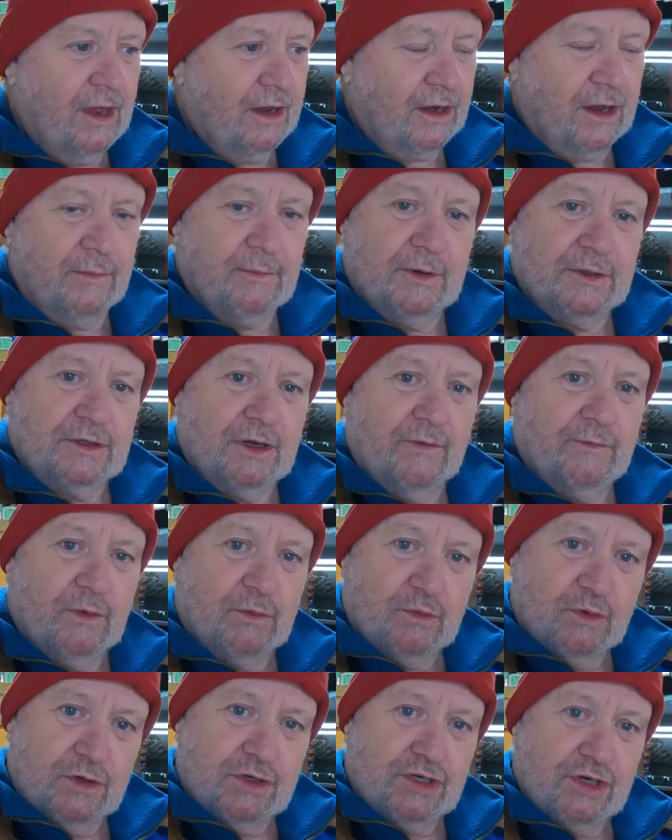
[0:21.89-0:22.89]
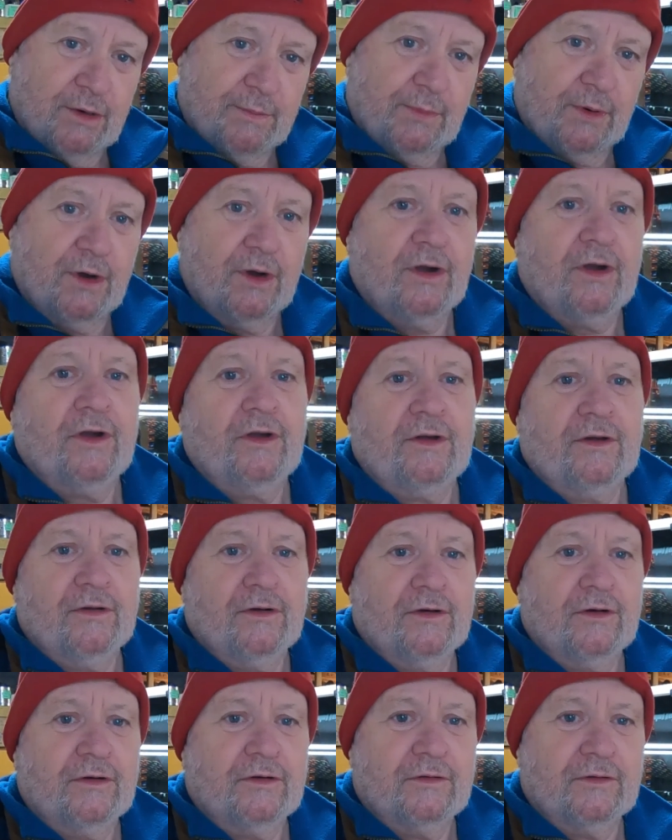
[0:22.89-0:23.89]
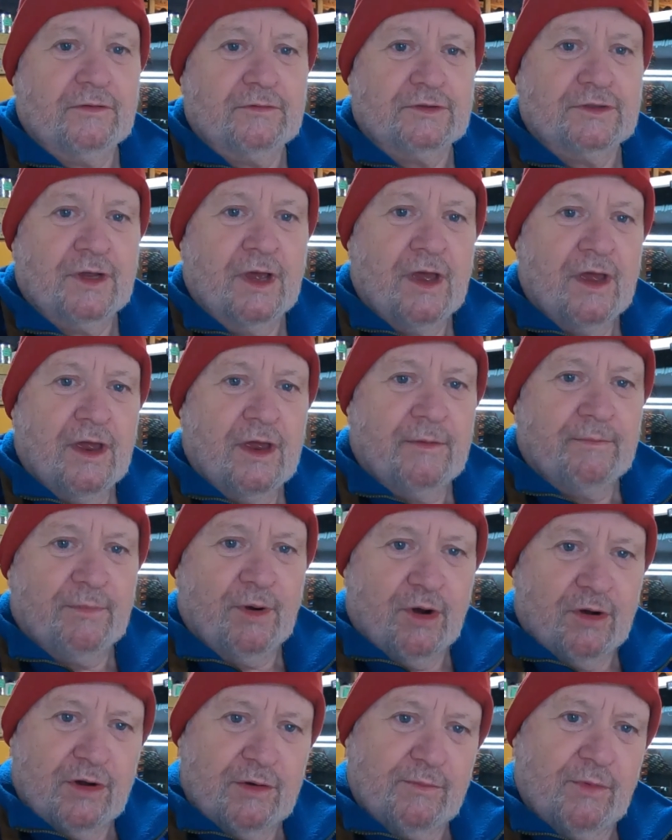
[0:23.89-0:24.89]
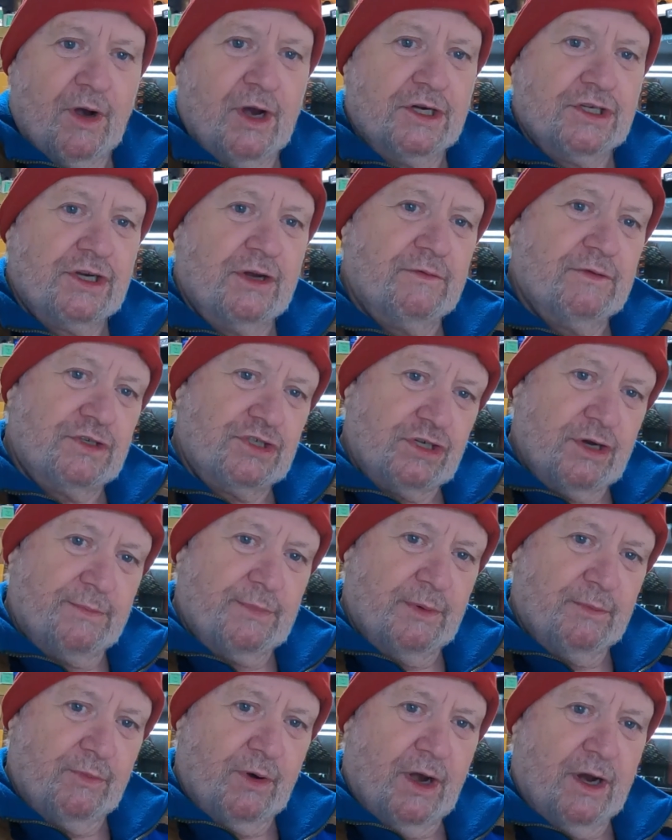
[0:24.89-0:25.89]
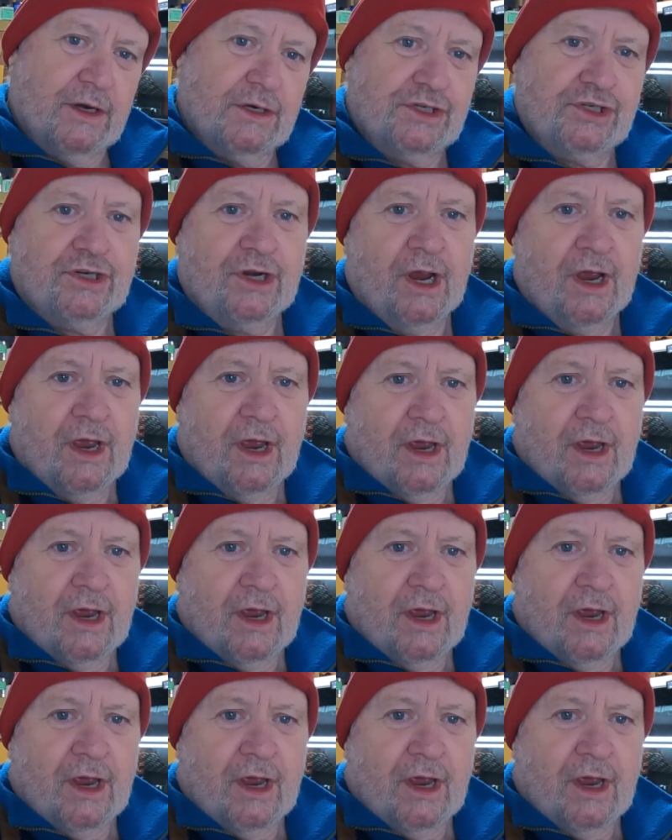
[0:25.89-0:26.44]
Got myself a wood chipper, I was burning brush, I was chipping brush,